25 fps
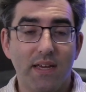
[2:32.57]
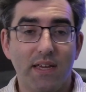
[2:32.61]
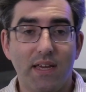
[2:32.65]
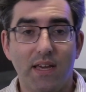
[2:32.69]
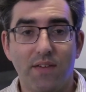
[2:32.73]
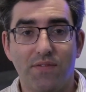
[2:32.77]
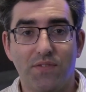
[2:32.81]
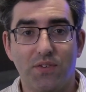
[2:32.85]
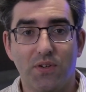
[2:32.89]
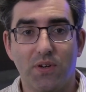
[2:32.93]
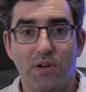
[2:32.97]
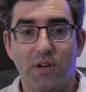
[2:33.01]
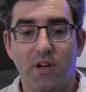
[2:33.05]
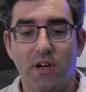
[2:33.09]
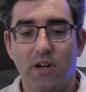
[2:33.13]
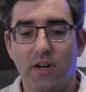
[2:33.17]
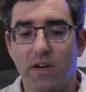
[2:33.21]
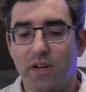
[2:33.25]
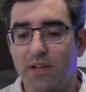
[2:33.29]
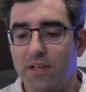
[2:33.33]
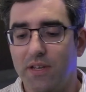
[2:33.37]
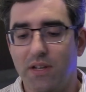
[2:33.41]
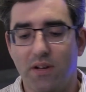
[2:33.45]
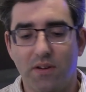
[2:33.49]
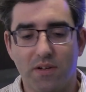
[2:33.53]
If
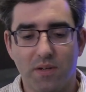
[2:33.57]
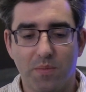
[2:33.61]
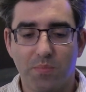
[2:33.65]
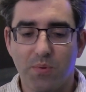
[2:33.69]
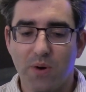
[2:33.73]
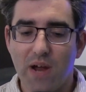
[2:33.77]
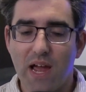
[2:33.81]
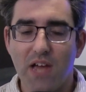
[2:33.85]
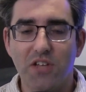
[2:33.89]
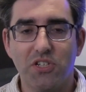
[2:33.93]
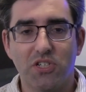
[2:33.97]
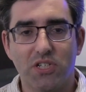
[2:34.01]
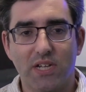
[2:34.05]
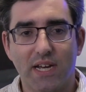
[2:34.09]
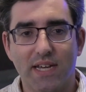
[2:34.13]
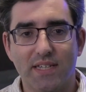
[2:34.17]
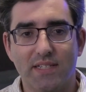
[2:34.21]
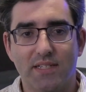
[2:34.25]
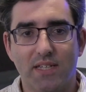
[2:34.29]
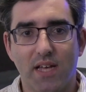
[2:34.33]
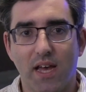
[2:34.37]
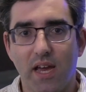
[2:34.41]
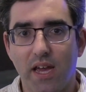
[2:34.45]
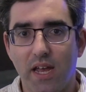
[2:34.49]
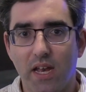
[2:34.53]
your depression,
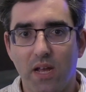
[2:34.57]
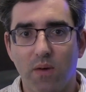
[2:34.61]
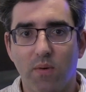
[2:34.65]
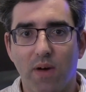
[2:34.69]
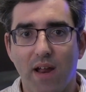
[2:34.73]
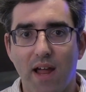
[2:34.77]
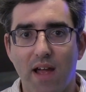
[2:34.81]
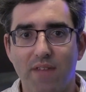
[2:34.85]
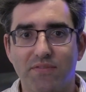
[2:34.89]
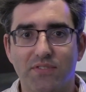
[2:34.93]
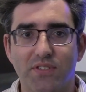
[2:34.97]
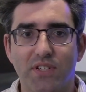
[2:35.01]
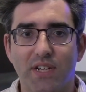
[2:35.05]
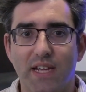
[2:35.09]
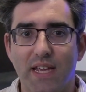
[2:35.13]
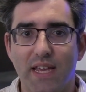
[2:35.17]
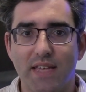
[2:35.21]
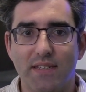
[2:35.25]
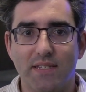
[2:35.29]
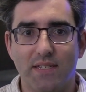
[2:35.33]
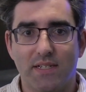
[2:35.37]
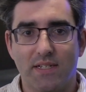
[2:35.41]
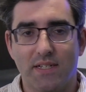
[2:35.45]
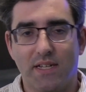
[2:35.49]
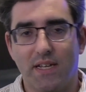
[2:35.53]
anxiety, whatever
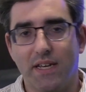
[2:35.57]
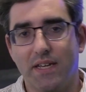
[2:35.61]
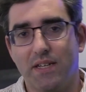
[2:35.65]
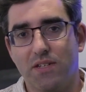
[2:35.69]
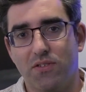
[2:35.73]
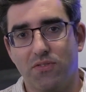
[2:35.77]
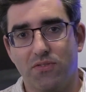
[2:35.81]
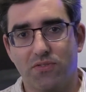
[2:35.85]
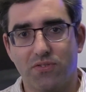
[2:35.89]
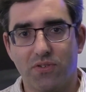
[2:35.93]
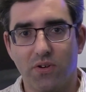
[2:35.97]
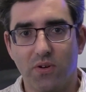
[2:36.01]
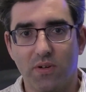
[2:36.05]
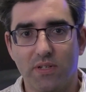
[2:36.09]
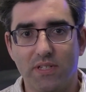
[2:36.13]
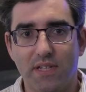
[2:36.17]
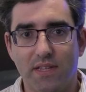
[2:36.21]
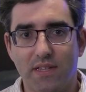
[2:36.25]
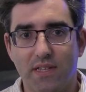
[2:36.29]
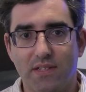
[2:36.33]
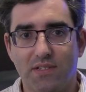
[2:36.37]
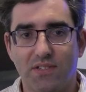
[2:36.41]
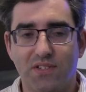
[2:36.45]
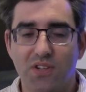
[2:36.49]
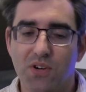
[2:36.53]
isn't like controlled
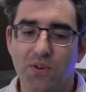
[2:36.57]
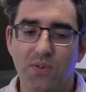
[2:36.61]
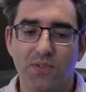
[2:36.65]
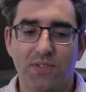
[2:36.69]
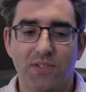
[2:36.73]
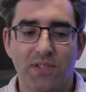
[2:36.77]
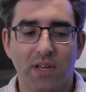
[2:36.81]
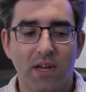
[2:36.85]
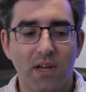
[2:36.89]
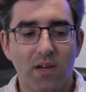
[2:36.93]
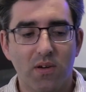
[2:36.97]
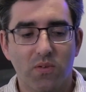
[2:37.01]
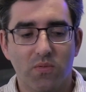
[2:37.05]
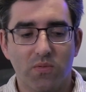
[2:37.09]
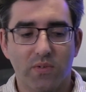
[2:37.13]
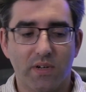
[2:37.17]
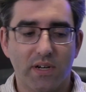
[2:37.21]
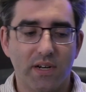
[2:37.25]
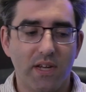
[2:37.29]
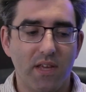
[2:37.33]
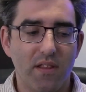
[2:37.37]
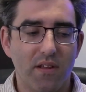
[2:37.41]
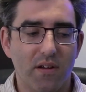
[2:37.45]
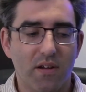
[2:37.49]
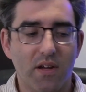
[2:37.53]
at this dose,
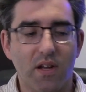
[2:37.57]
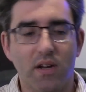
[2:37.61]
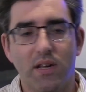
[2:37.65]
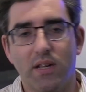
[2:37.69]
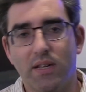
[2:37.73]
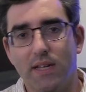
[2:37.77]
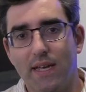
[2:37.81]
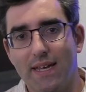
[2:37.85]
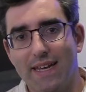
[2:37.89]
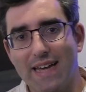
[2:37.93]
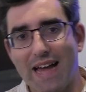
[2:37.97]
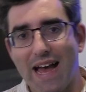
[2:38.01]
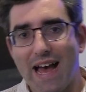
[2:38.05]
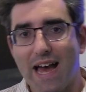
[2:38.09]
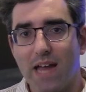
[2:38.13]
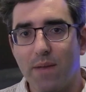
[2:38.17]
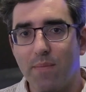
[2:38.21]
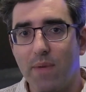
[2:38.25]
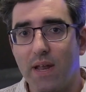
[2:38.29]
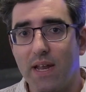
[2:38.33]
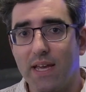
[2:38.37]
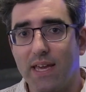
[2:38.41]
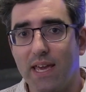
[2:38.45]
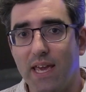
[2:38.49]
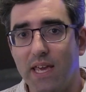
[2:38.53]
we're either going to like add
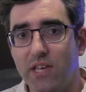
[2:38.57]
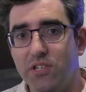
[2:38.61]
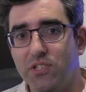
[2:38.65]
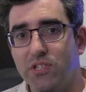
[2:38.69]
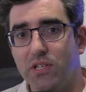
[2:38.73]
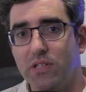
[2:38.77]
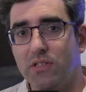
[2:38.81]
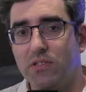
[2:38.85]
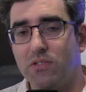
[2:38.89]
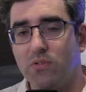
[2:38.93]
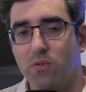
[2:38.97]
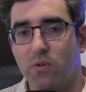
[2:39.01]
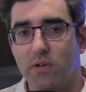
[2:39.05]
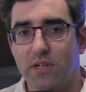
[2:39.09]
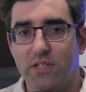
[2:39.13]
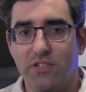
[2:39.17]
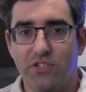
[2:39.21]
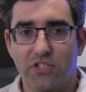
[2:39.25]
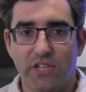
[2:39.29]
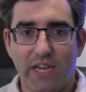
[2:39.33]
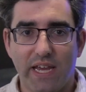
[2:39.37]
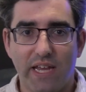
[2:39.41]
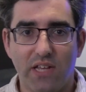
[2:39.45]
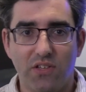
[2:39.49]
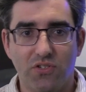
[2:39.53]
medications or
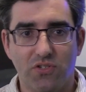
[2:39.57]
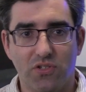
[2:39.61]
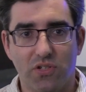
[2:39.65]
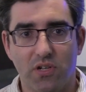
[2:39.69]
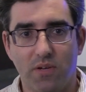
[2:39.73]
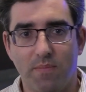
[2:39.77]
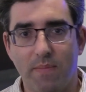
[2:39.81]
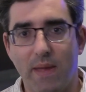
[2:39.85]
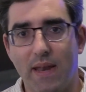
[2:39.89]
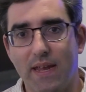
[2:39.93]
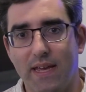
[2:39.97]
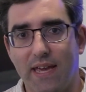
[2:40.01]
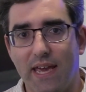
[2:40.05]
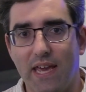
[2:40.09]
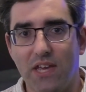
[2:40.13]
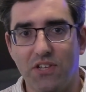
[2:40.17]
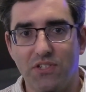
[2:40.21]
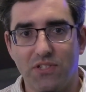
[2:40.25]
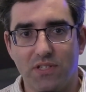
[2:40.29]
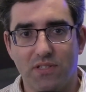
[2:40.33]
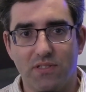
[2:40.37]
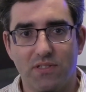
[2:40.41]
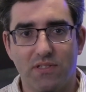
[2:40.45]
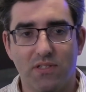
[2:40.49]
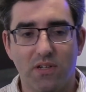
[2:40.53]
change your medication.